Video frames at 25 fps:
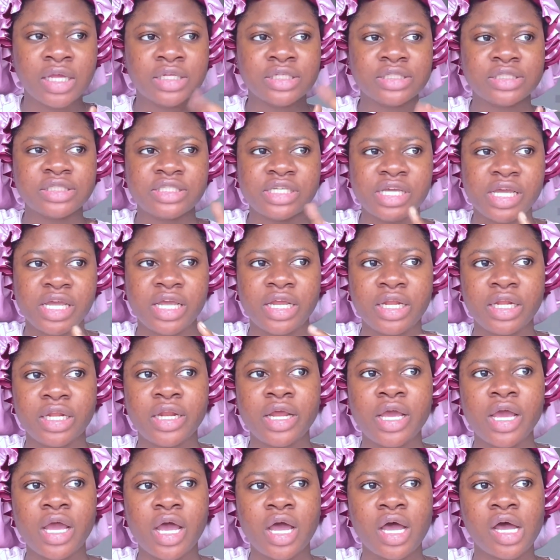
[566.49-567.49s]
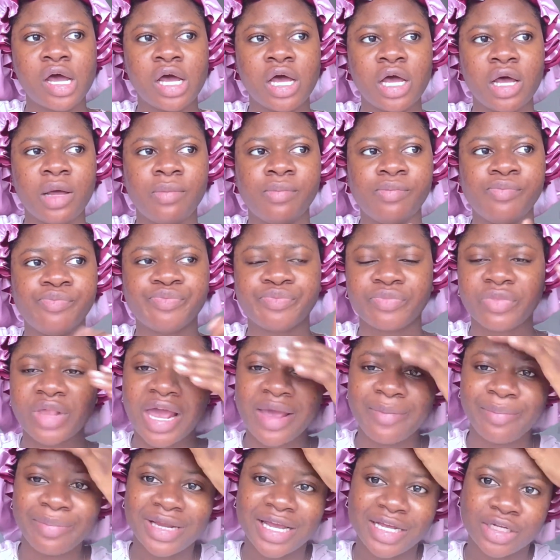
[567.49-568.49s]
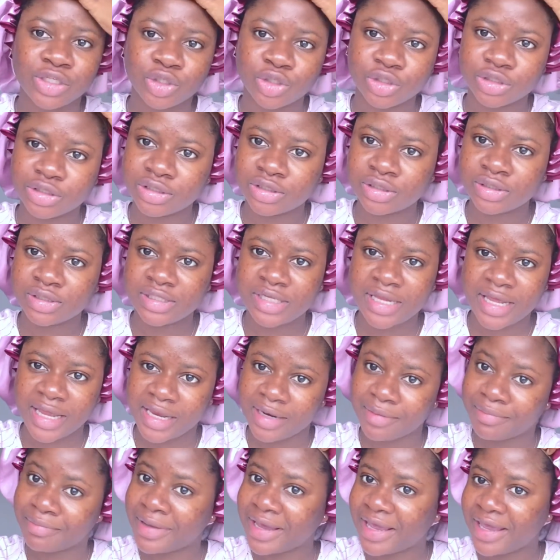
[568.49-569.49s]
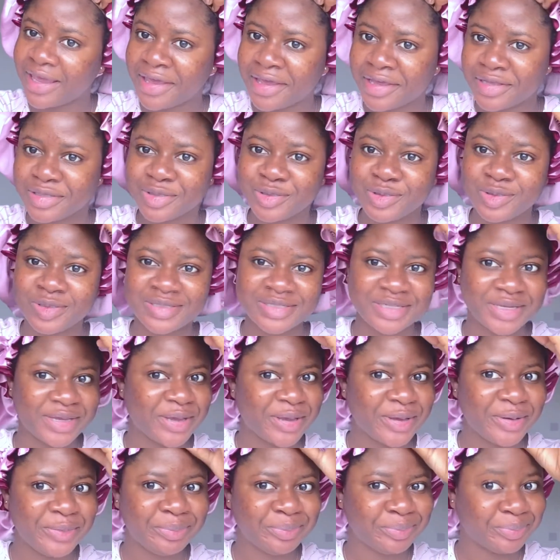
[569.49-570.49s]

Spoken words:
Then I plan on dyeing my hair today.